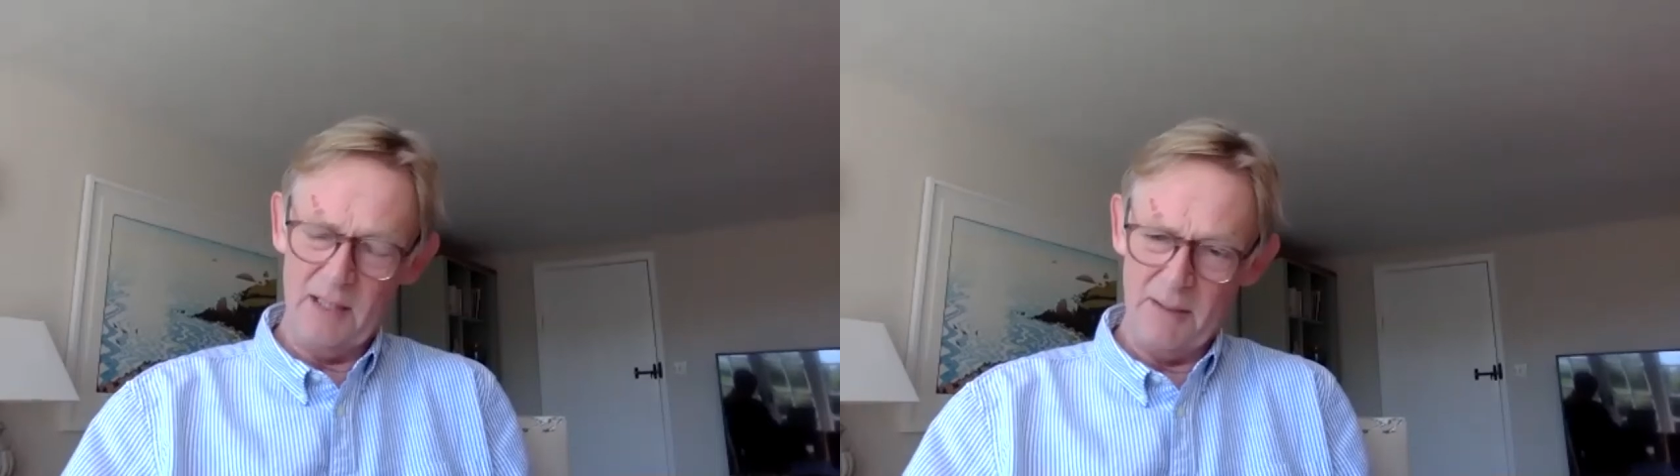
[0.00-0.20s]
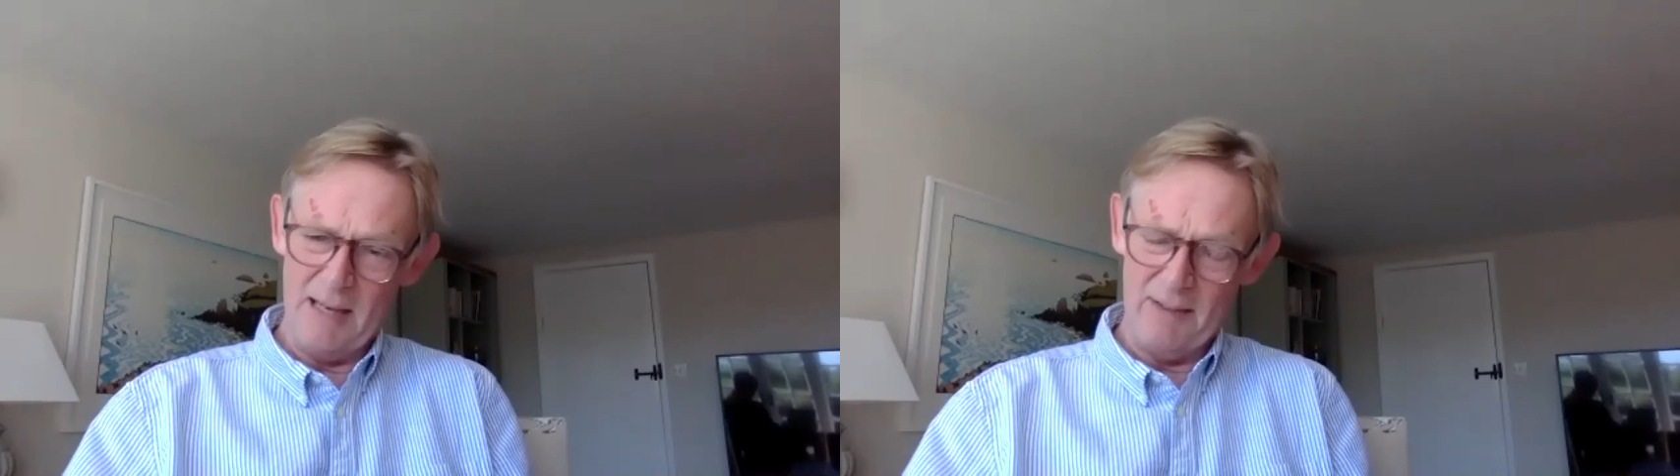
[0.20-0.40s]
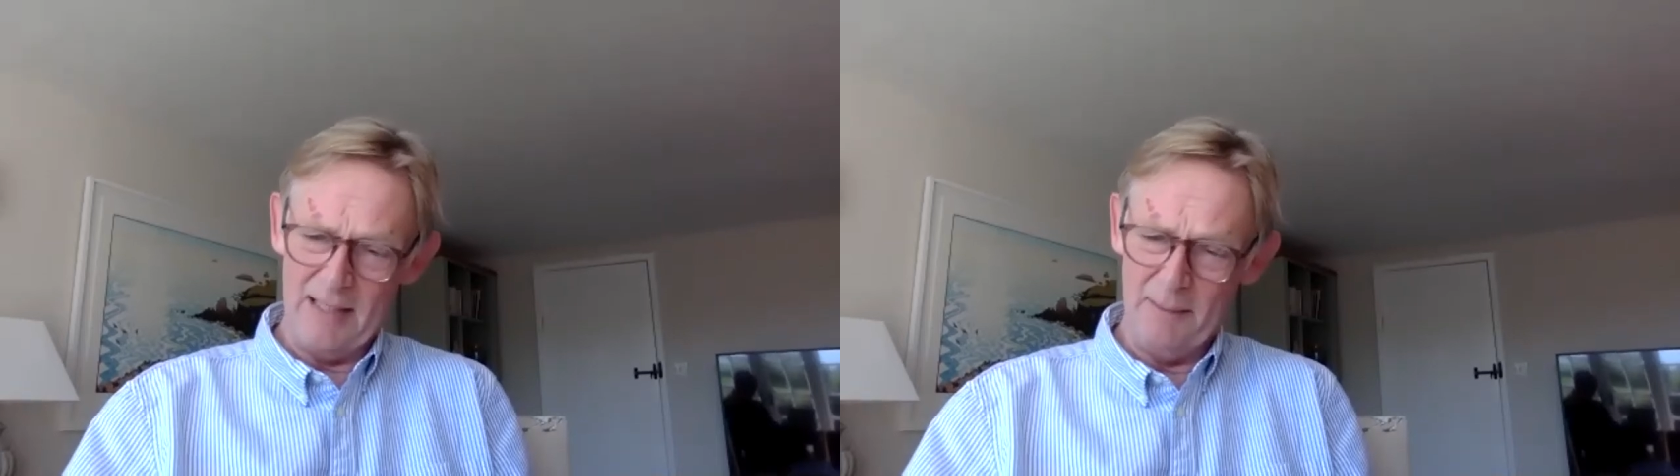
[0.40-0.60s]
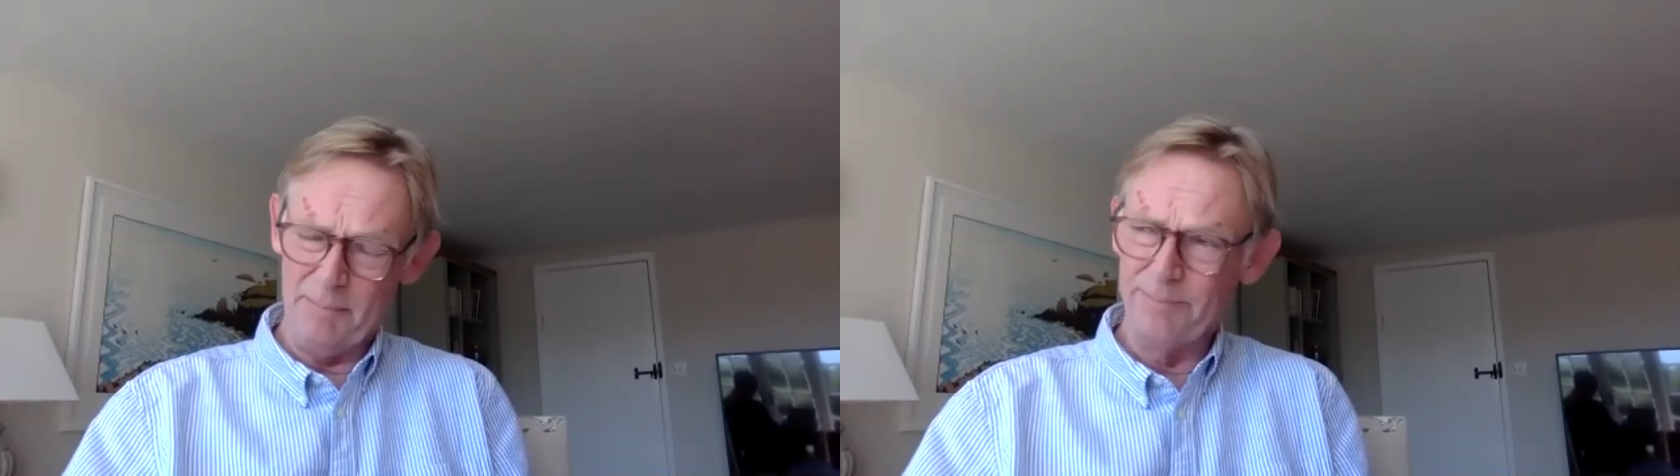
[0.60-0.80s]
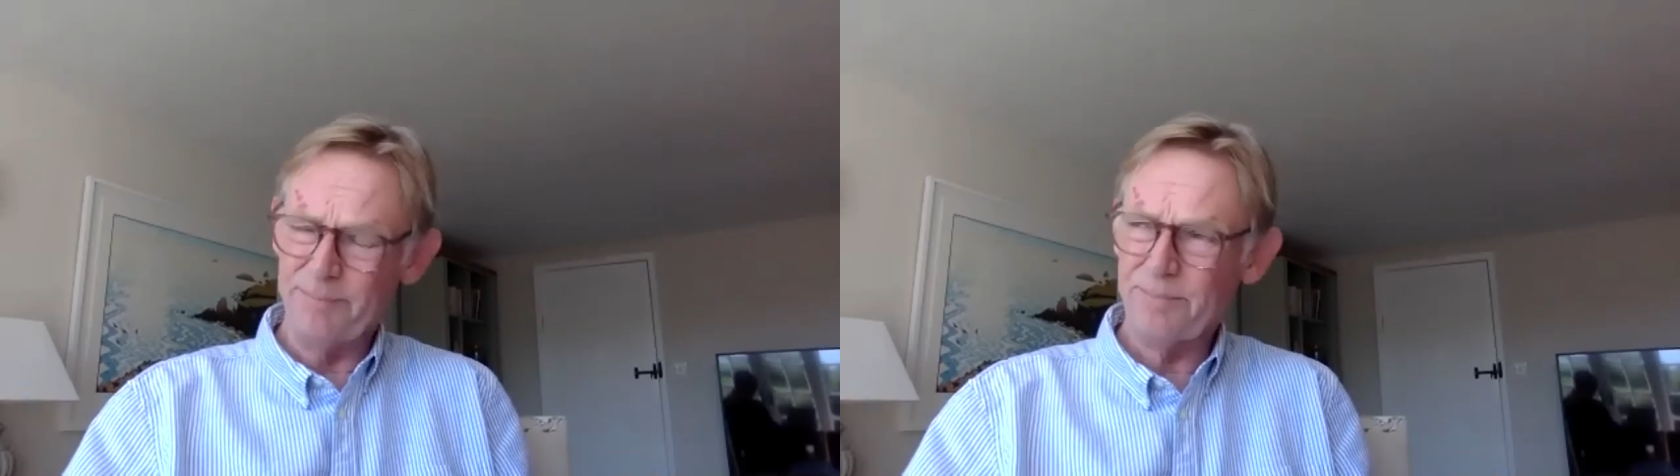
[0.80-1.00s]
having
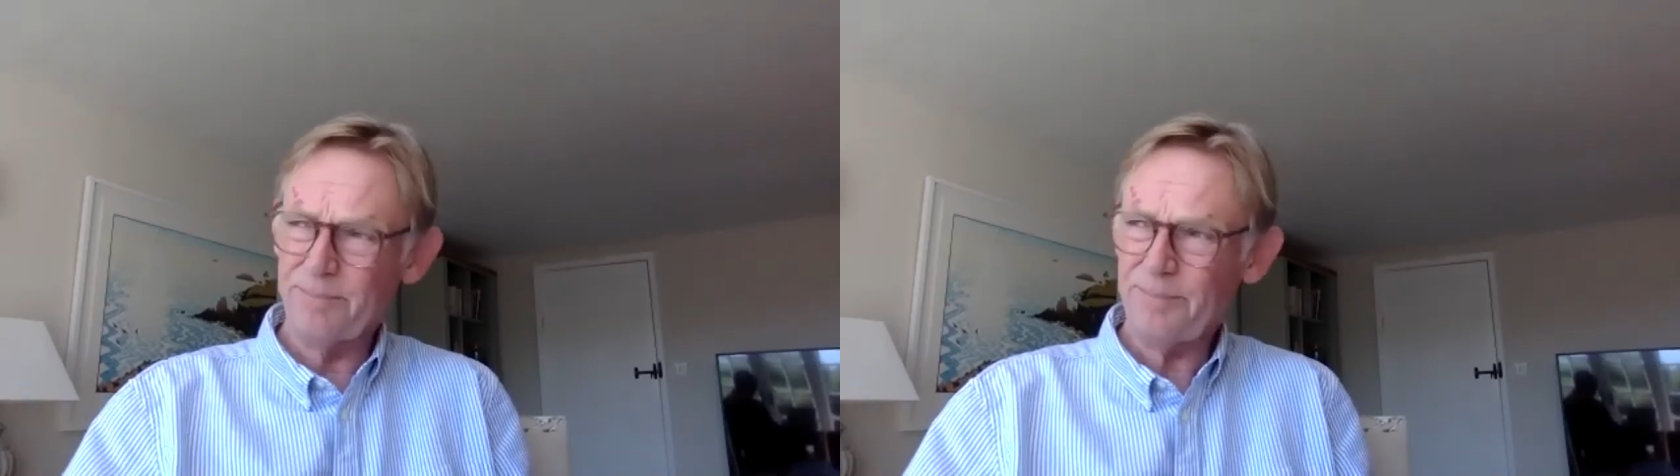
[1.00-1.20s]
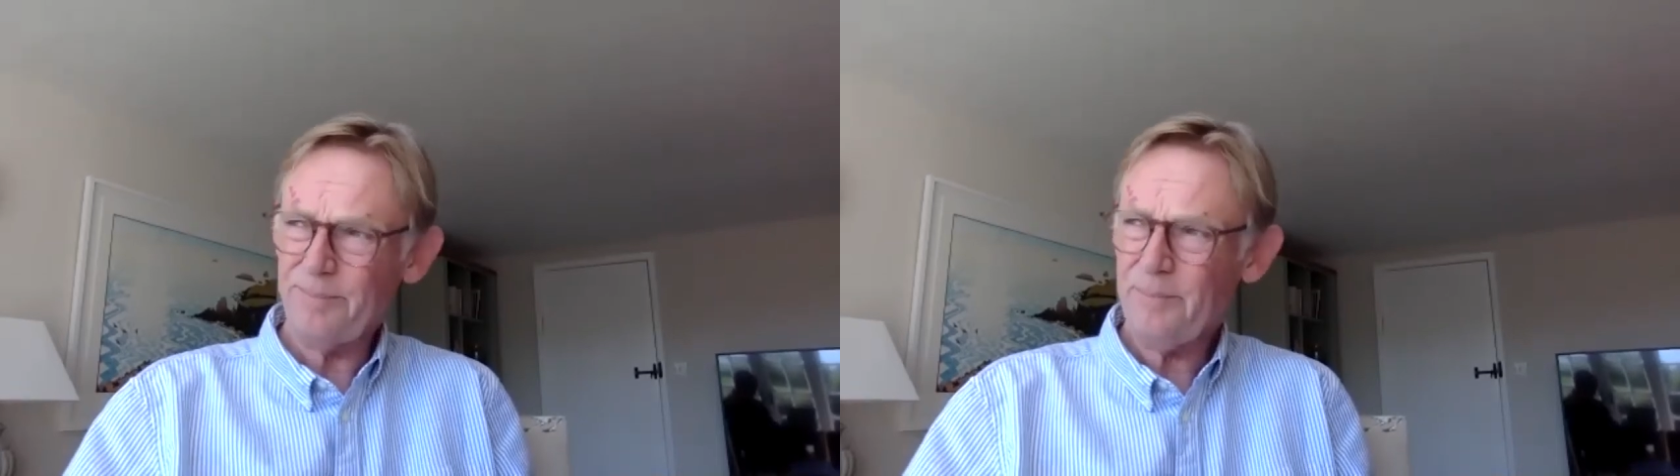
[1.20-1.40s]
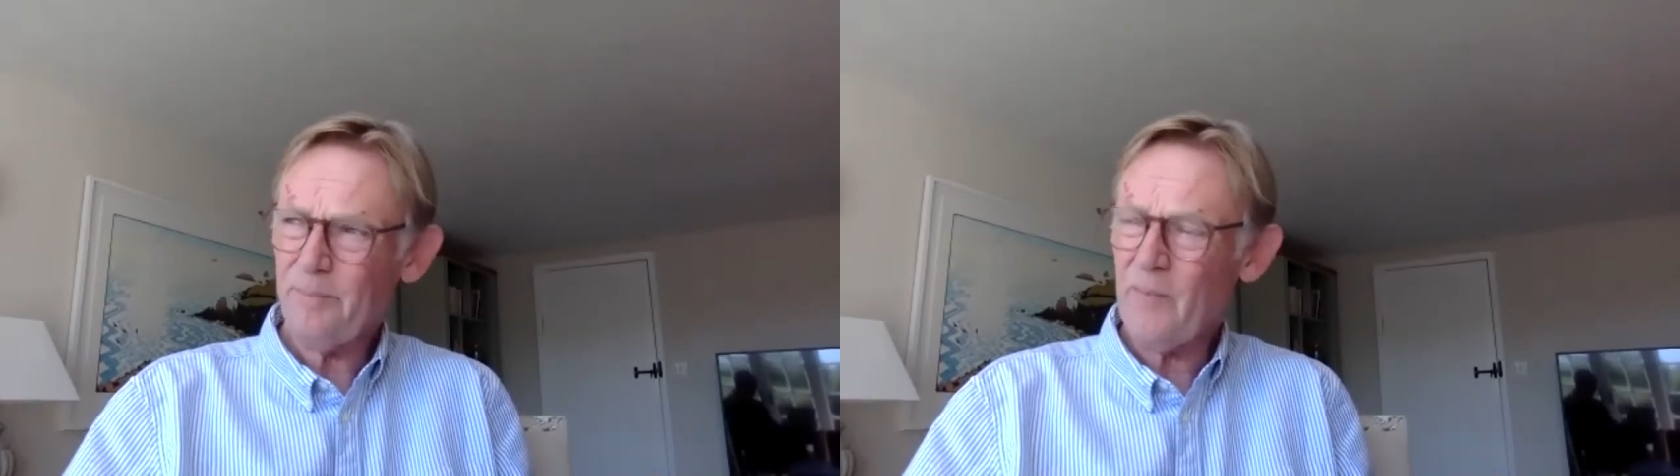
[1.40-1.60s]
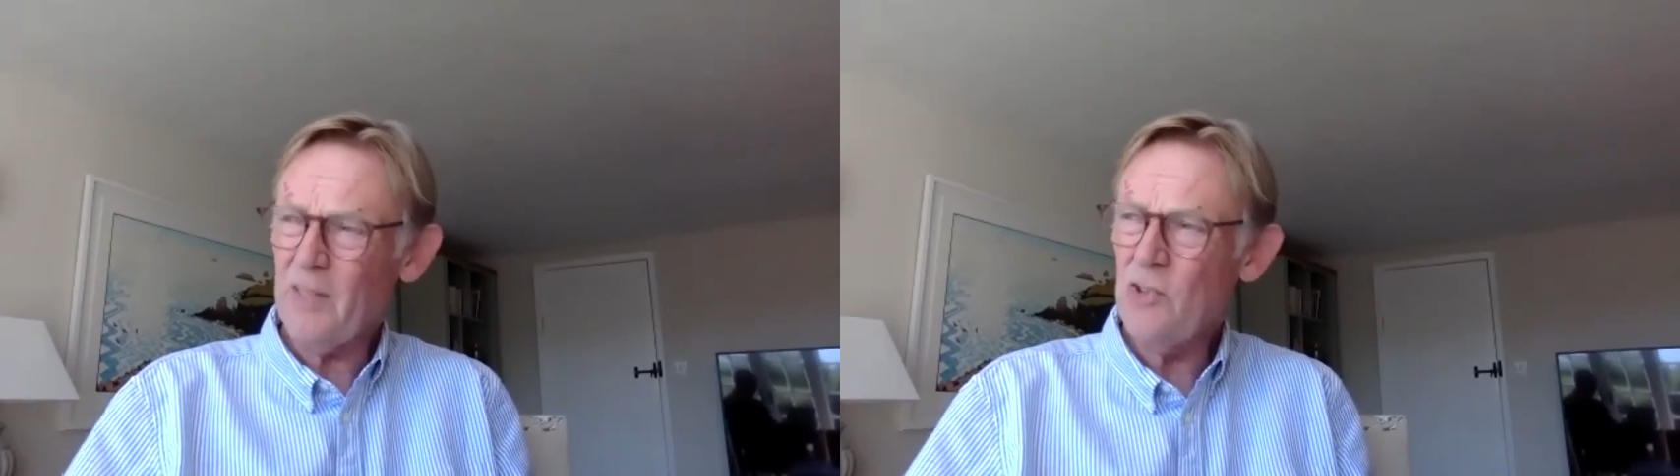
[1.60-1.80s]
a